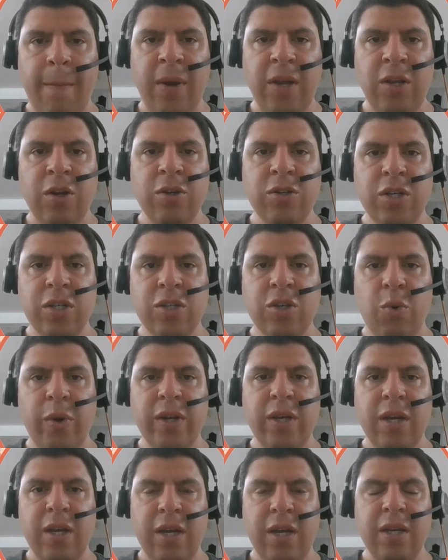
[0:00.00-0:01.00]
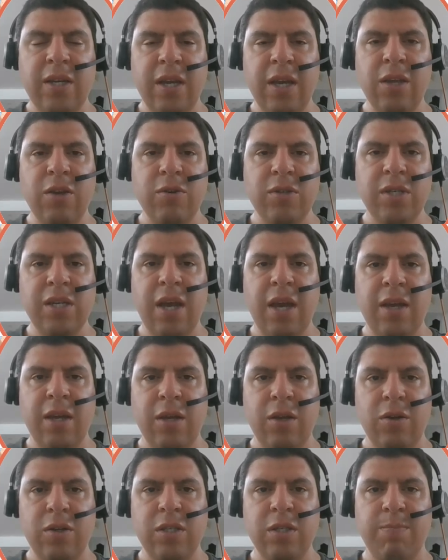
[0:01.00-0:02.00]
But you're just going to continue
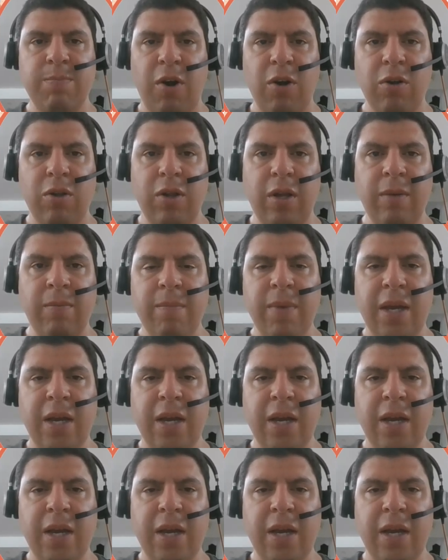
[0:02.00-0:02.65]
staking your sparklet